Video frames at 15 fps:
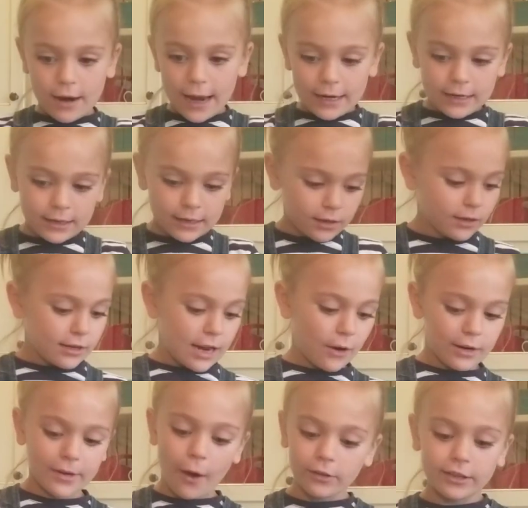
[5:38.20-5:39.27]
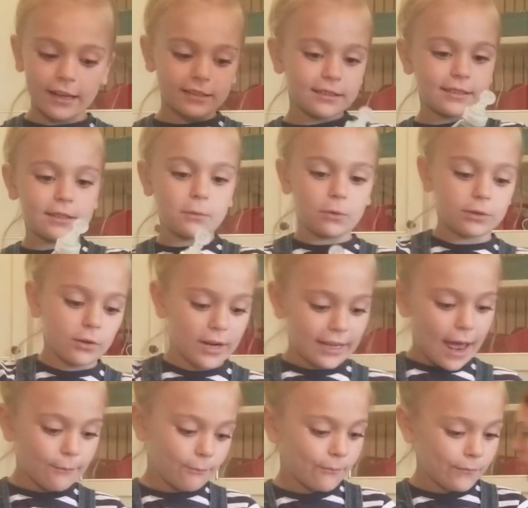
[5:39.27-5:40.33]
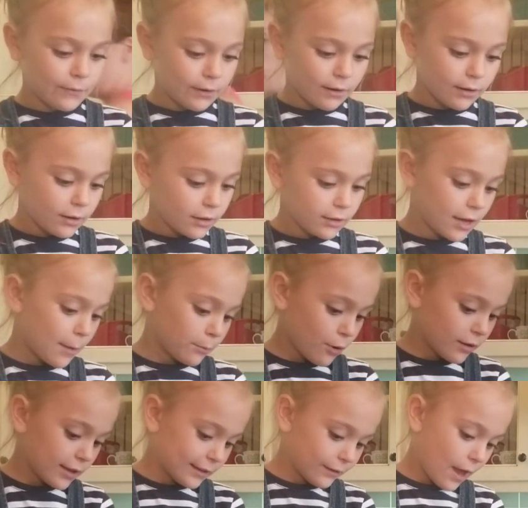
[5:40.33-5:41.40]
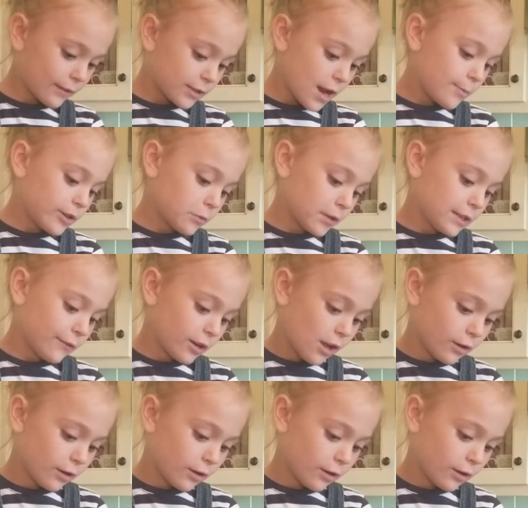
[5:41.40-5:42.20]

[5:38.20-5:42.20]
Okay, now here we go. Next, we'll do it again. Same process as last time, just with different